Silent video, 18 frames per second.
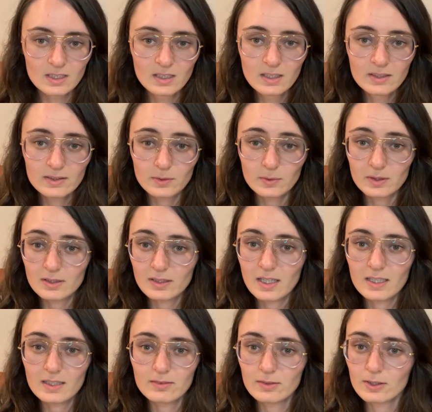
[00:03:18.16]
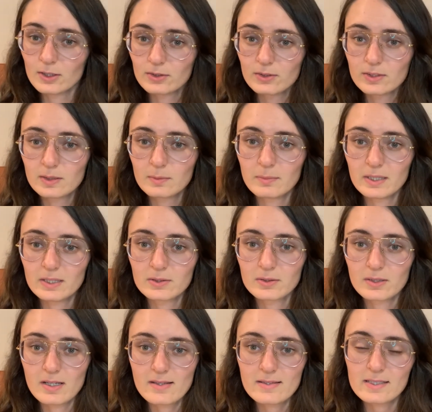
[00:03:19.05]
There were a lot of earlier
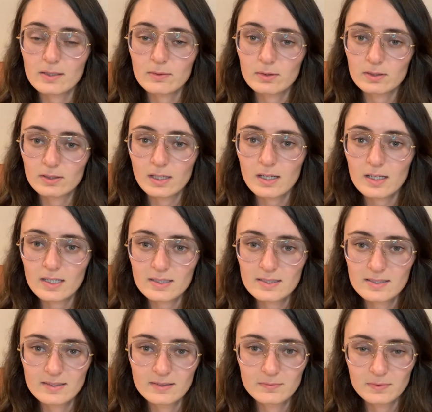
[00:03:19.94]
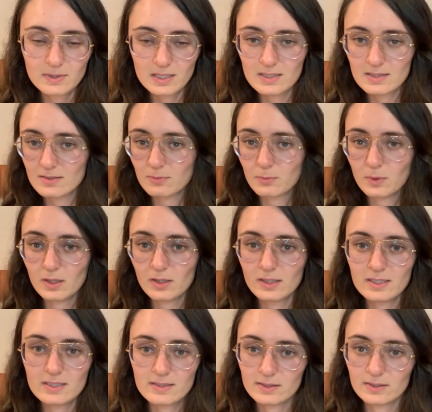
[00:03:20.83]
Bitcoins that were lost because
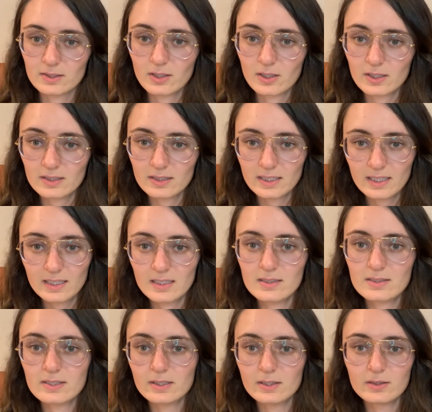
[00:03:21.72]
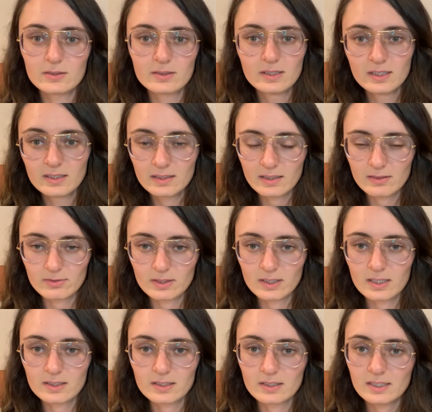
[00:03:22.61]
wallets are hard to get into. They
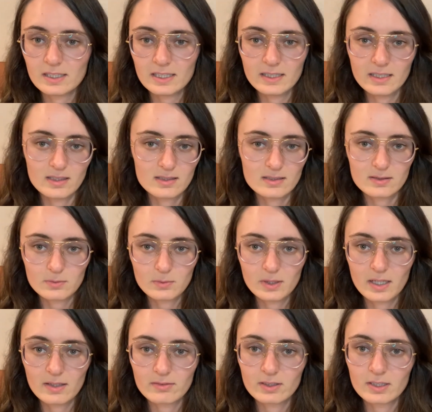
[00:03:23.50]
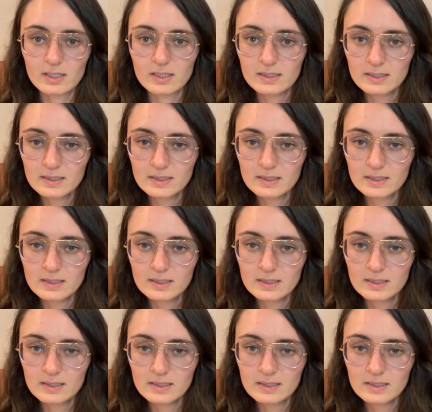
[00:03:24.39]
forgot their keys, whatever.